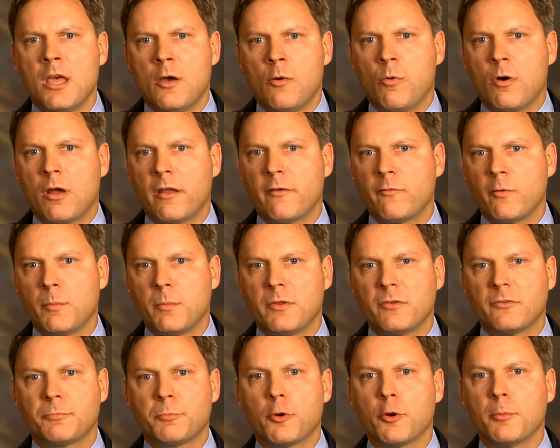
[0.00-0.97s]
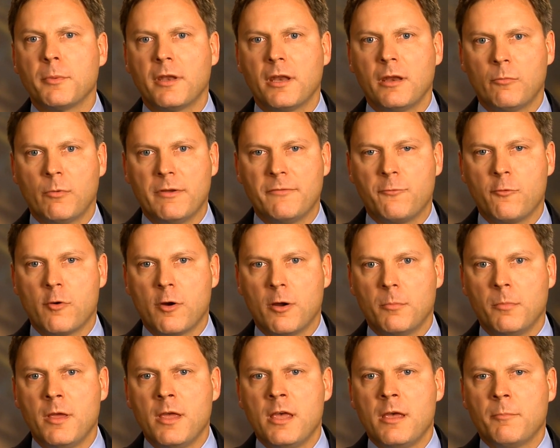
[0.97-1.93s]
One of them is permitting
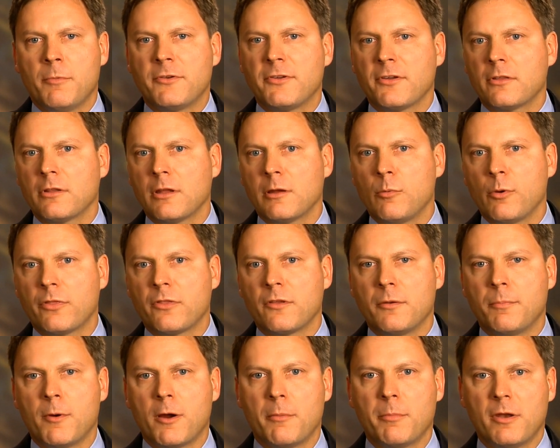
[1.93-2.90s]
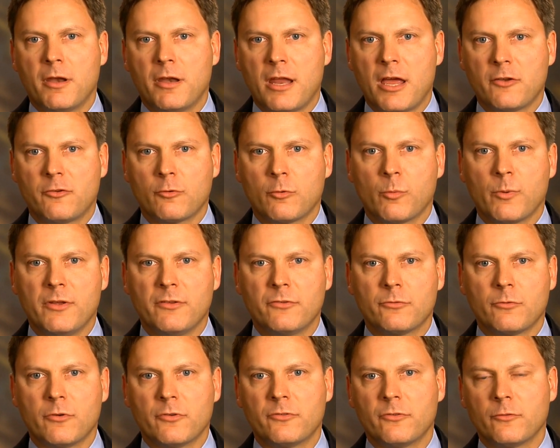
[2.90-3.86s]
reform, particularly with the Department of Natural
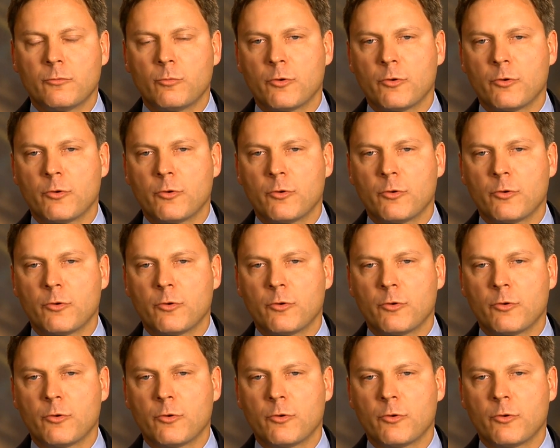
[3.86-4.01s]
Resources.